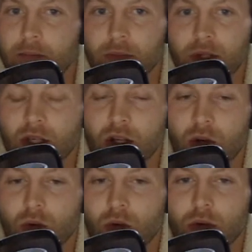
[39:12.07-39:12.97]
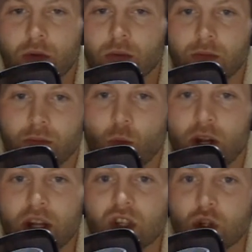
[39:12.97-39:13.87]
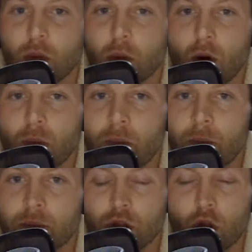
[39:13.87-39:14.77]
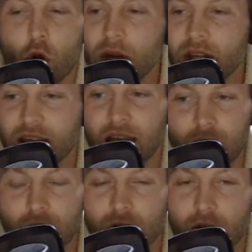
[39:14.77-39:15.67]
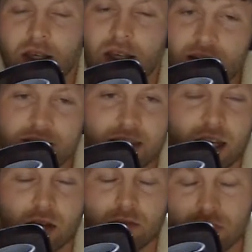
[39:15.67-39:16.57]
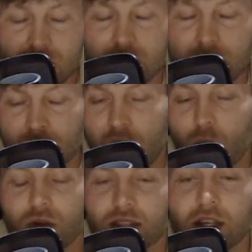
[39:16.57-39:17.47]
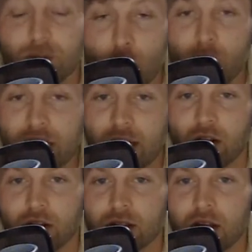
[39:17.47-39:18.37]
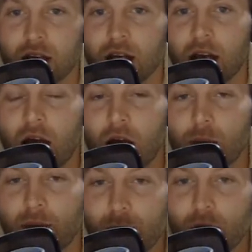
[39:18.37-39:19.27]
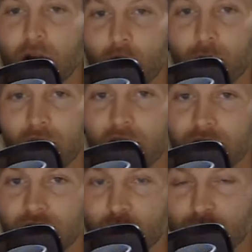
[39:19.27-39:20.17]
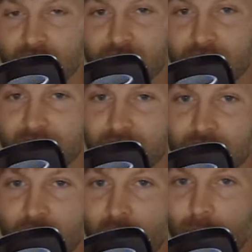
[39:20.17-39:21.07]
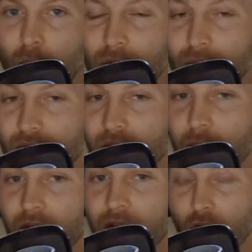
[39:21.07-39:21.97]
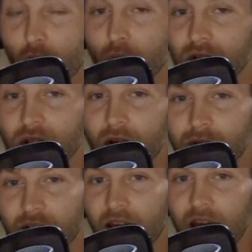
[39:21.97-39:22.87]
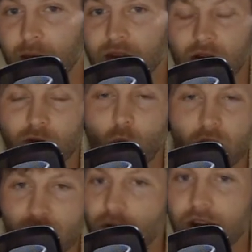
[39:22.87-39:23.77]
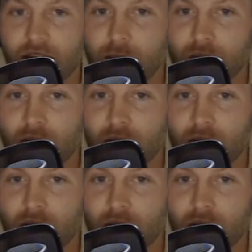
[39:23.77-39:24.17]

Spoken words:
you know, winning the Super Bowl. Nobody cares. Like, yes, I won't say nobody cares. People care about individual statistics, but when you think about the GOATs of the games, of whatever game